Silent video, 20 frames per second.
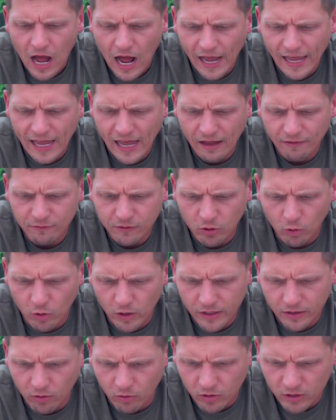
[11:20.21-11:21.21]
I have
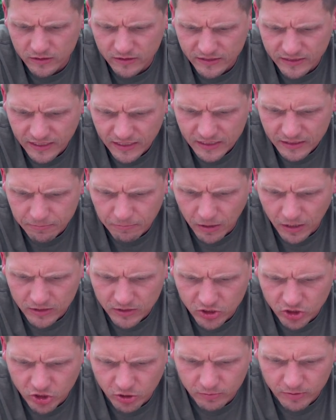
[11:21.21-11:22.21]
going on 6
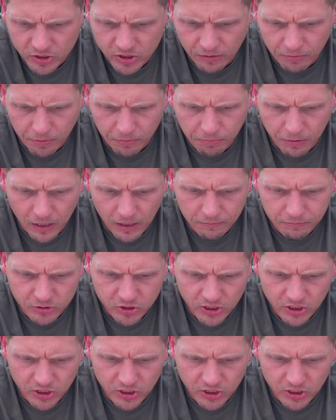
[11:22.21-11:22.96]
months German Shepherd pup.